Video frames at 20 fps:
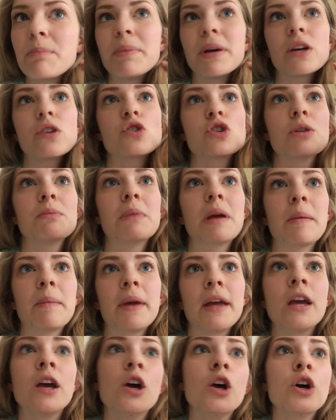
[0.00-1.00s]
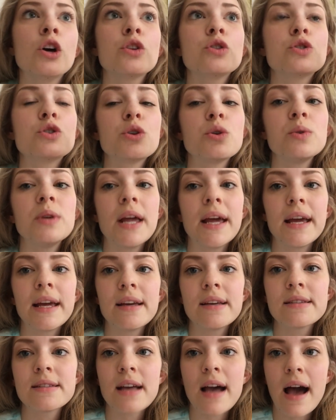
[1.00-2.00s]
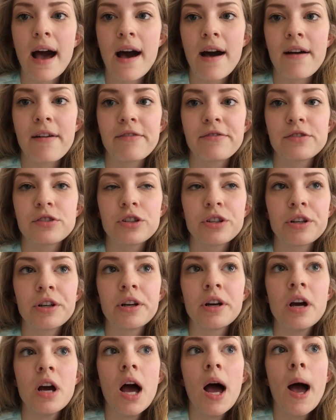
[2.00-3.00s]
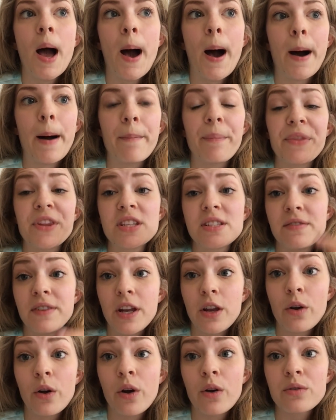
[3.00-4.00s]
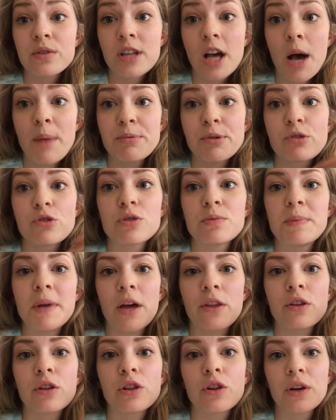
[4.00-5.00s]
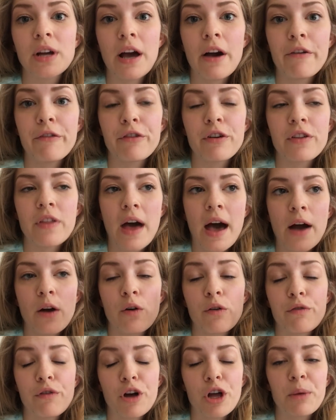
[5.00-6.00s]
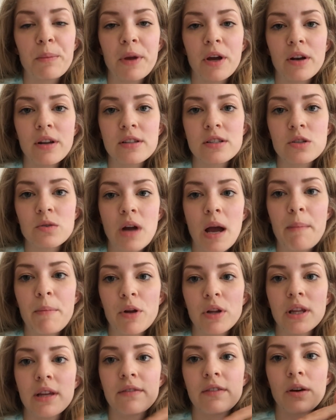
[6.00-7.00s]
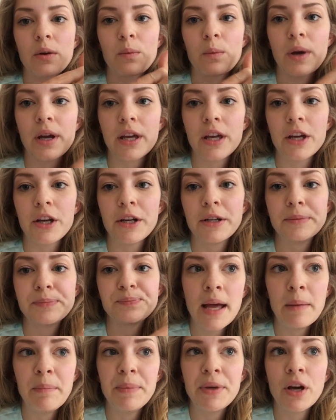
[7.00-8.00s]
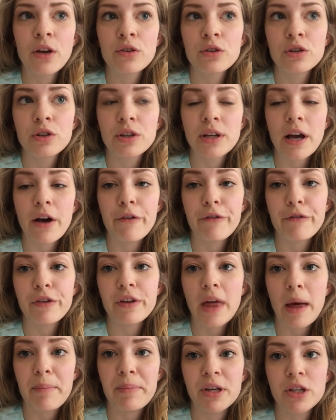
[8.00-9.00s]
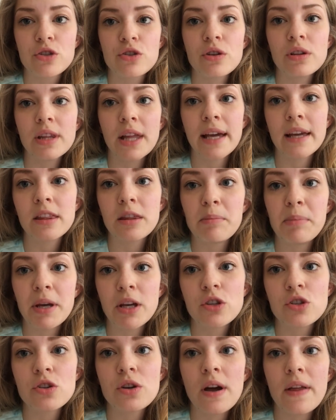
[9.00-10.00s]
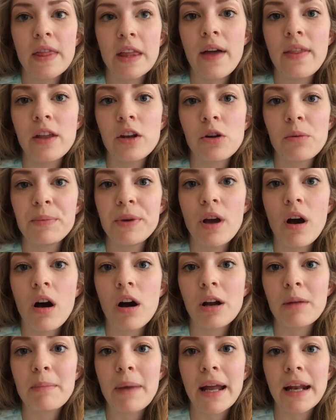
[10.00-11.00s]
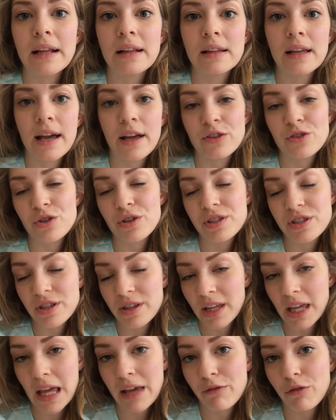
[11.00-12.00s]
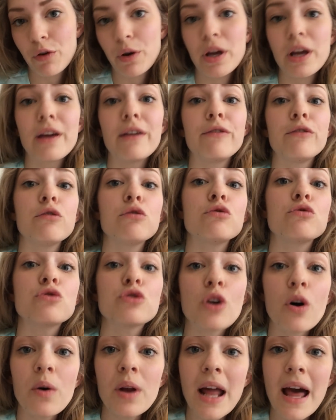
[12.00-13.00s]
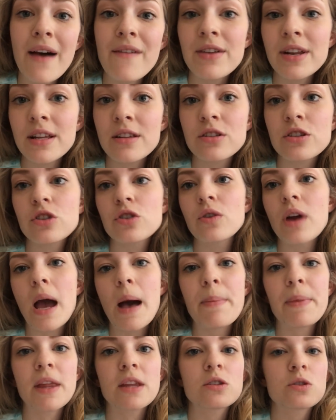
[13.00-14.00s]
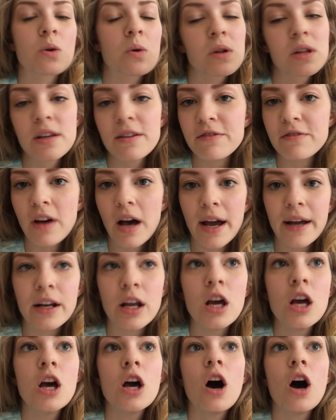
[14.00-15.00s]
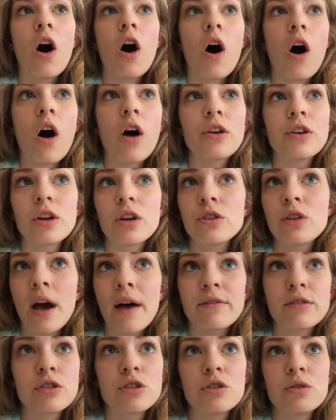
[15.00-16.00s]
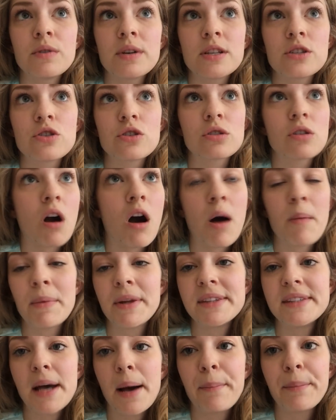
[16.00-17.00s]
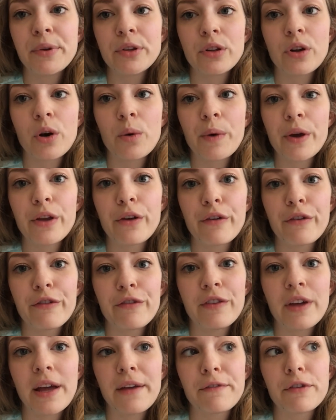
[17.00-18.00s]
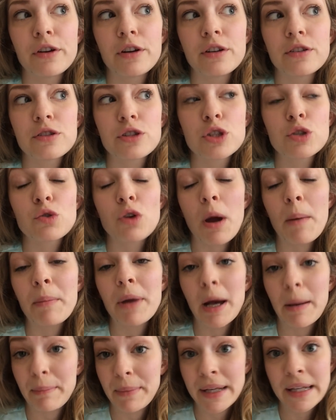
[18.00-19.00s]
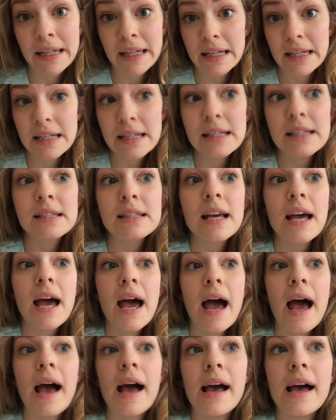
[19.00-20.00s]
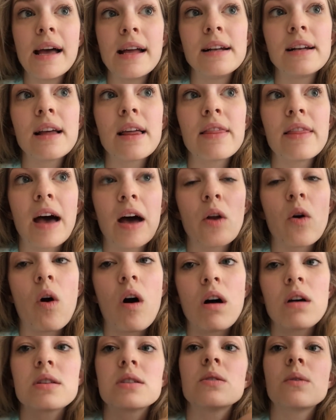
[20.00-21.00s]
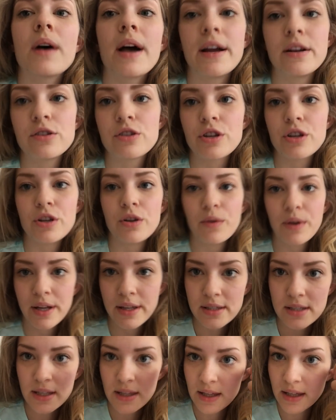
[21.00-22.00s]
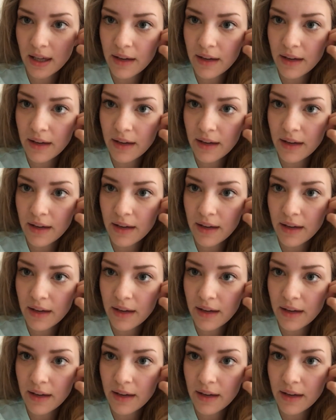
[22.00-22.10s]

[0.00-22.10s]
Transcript: a picture maybe 2 days after this video goes up, so just be on the lookout for that. Go follow me on Instagram. I'll leave it right here. And be on the lookout for that picture. Like the picture, and then you'll be automatically entered into the giveaway. If you don't have an Instagram, that's totally fine. All you have to do is just comment down below what your favorite scrub company is, and that'll also enter you into the